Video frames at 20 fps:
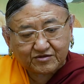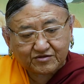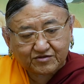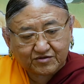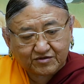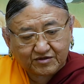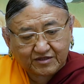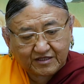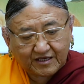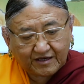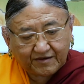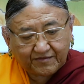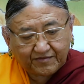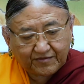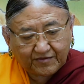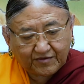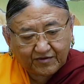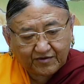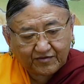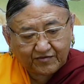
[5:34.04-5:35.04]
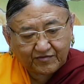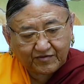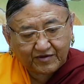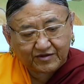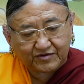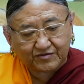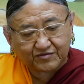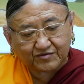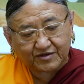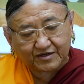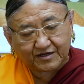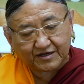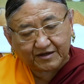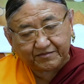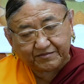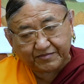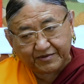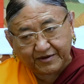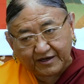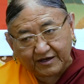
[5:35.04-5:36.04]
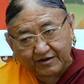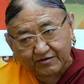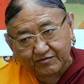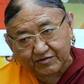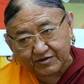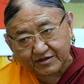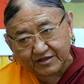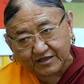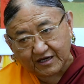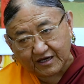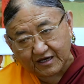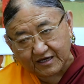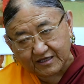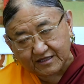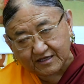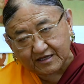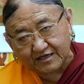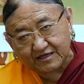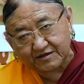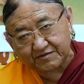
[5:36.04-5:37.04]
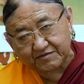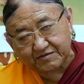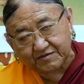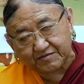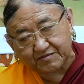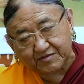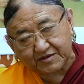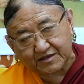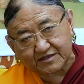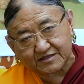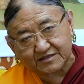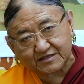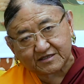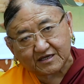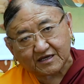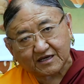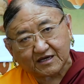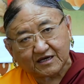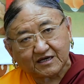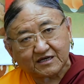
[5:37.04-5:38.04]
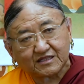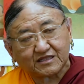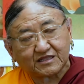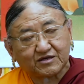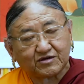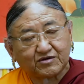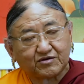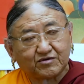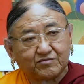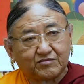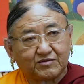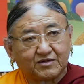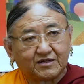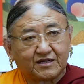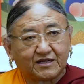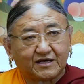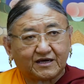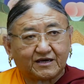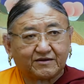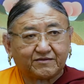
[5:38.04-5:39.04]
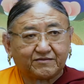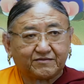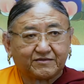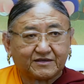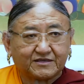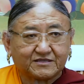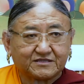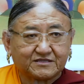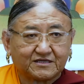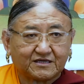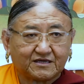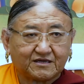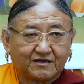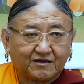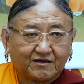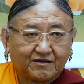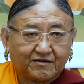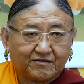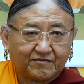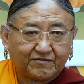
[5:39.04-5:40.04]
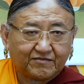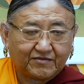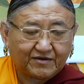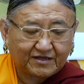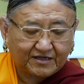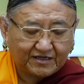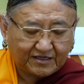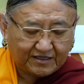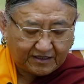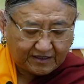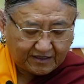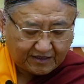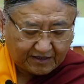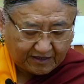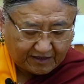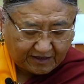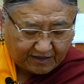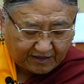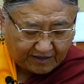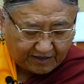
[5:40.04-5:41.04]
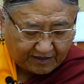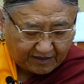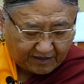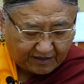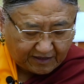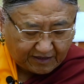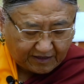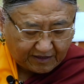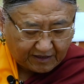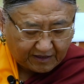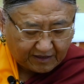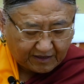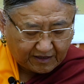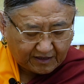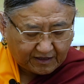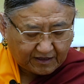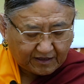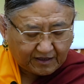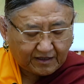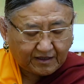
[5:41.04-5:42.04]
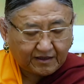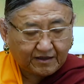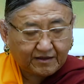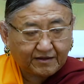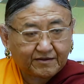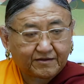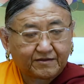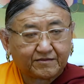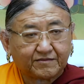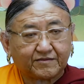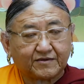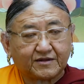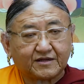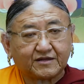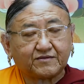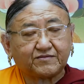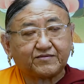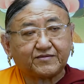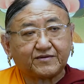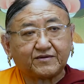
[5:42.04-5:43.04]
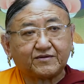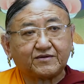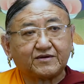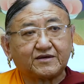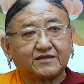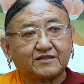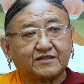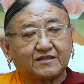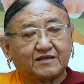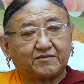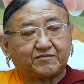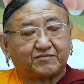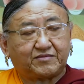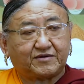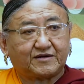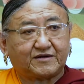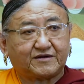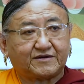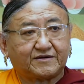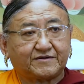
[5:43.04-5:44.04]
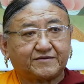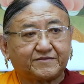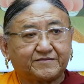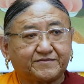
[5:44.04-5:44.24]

So therefore, when you compare with the other living beings, the human life is very few in number.